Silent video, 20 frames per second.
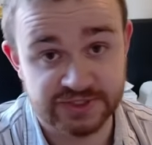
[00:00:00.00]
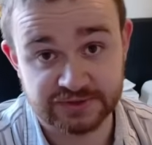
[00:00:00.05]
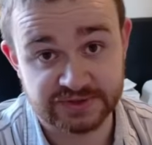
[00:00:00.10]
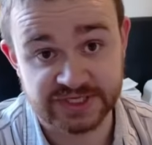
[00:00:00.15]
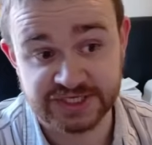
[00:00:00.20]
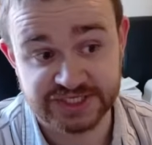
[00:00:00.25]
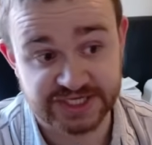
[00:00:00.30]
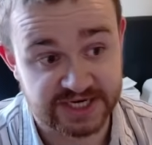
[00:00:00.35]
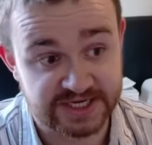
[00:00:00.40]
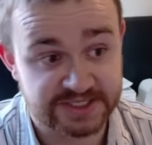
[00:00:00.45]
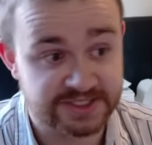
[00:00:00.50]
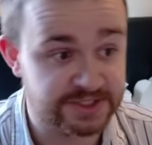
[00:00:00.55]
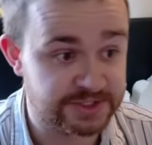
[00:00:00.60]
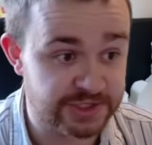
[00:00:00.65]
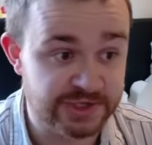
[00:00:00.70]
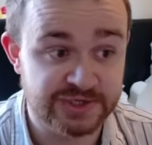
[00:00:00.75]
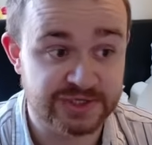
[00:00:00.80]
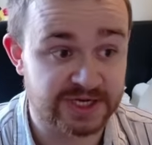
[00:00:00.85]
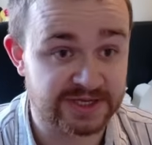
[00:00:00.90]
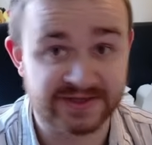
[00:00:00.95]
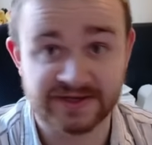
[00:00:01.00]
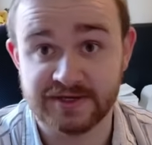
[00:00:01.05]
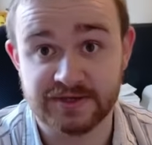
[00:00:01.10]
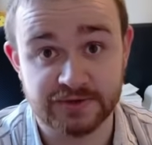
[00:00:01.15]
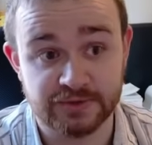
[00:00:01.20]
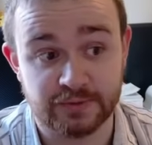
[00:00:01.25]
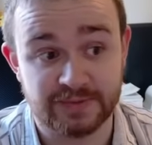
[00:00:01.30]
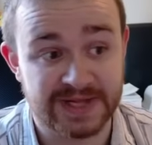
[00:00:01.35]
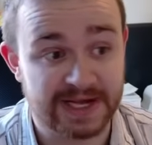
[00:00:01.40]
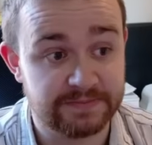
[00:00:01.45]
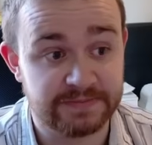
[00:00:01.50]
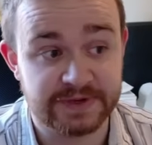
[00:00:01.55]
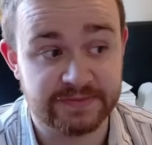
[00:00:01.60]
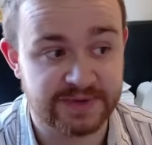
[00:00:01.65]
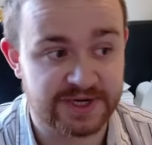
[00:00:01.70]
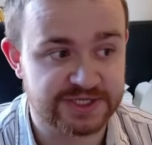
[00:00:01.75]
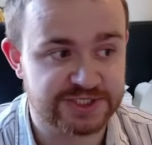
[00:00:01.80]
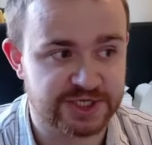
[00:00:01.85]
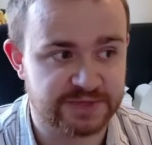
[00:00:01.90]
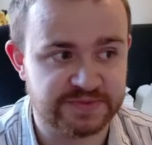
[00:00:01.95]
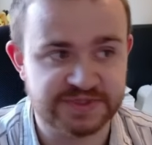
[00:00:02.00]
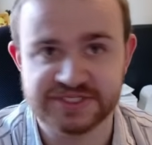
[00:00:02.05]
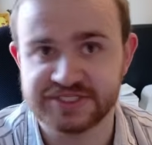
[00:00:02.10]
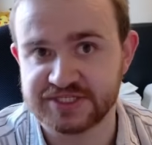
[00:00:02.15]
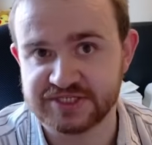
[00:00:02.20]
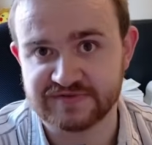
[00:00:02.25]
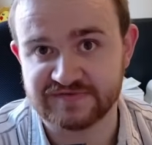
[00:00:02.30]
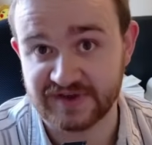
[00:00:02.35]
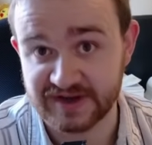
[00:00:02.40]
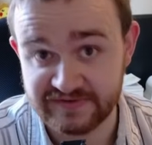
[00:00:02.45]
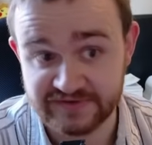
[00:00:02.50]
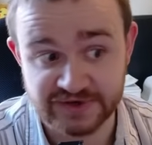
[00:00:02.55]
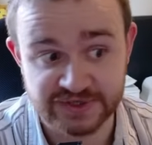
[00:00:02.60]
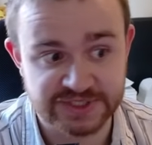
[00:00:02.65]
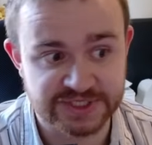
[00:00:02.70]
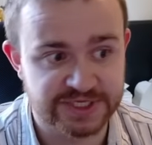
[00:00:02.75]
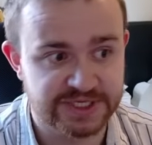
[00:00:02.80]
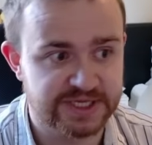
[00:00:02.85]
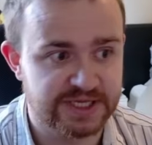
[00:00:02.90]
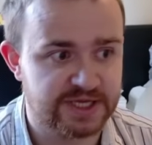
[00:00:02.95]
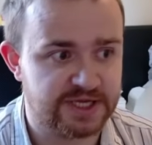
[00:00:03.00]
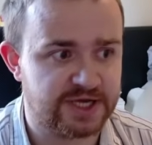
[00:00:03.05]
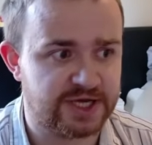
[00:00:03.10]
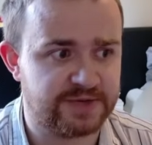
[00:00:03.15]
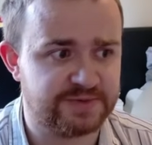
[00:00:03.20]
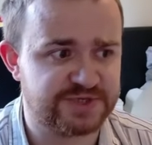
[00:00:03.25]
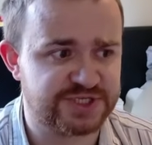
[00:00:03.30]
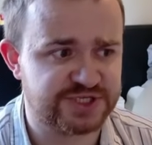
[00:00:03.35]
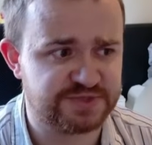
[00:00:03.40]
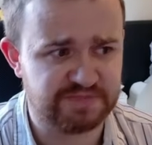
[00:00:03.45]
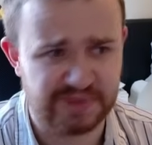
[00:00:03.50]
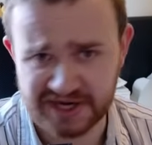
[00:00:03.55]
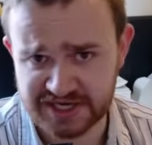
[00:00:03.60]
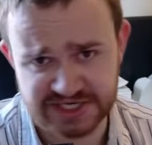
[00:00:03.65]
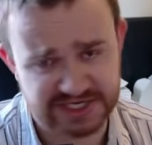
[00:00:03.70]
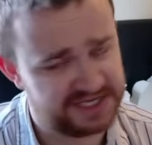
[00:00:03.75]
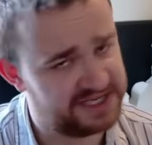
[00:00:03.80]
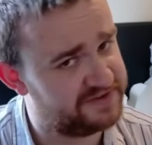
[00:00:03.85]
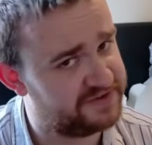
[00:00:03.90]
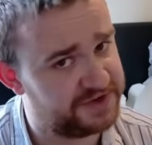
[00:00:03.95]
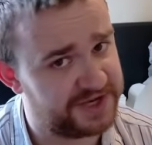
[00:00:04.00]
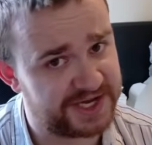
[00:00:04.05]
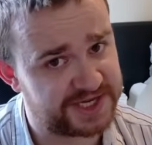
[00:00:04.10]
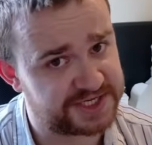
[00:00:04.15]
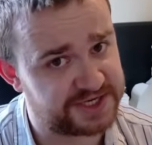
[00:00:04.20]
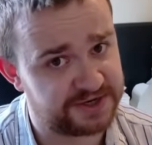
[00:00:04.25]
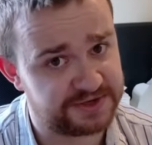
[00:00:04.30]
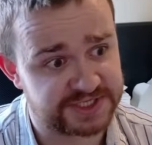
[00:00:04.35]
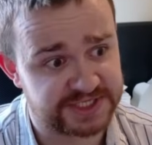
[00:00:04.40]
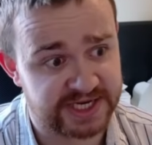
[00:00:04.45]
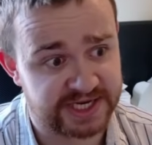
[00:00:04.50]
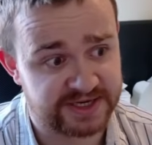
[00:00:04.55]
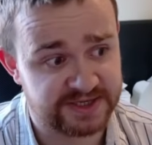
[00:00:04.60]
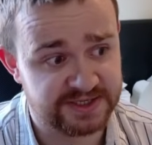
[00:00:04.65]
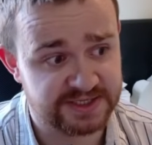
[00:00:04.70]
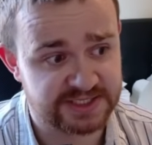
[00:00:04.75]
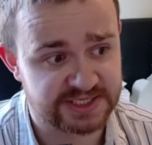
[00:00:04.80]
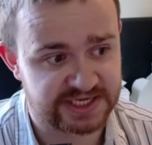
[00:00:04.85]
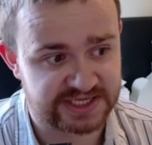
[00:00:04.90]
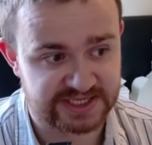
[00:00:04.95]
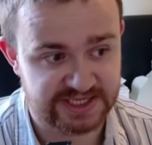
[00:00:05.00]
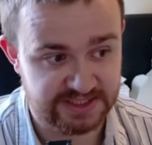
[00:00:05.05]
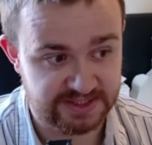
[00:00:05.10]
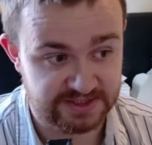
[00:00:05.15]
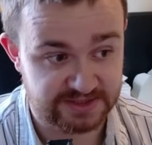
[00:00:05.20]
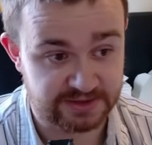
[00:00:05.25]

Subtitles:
think Shanks is good. I think your Blackbeard matchup is favoured, especially if you get to go second. I think the